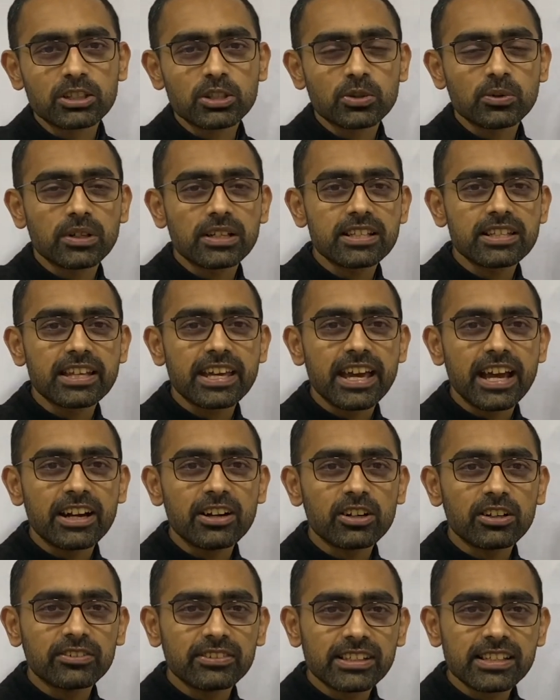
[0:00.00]
towards the
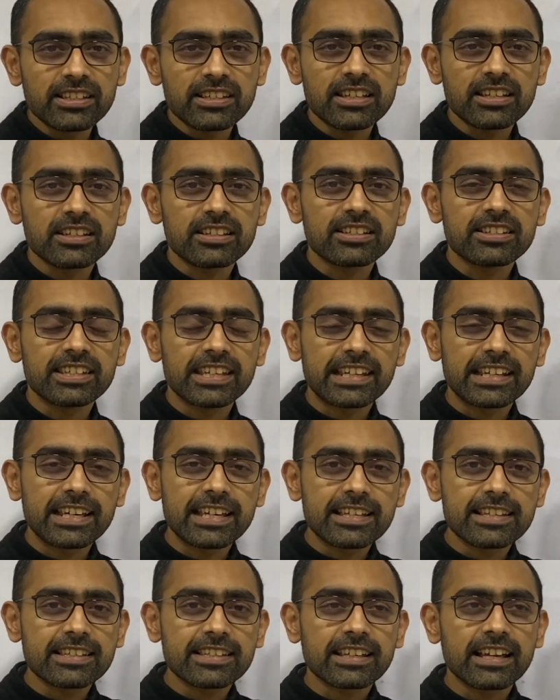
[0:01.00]
end of this
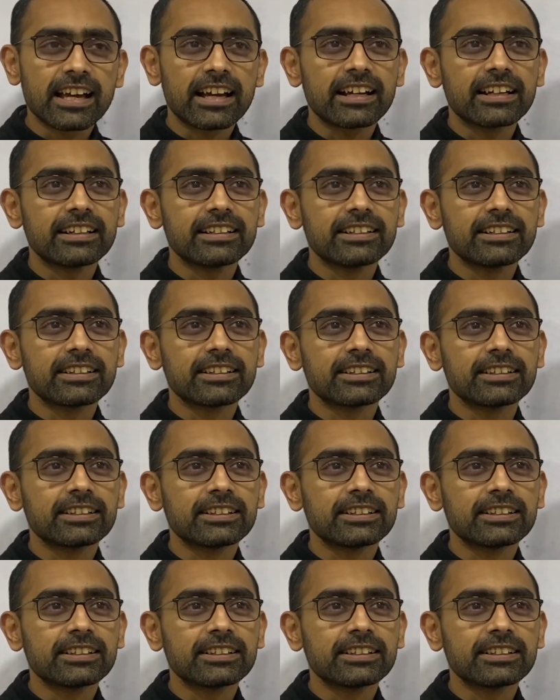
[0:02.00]
series, and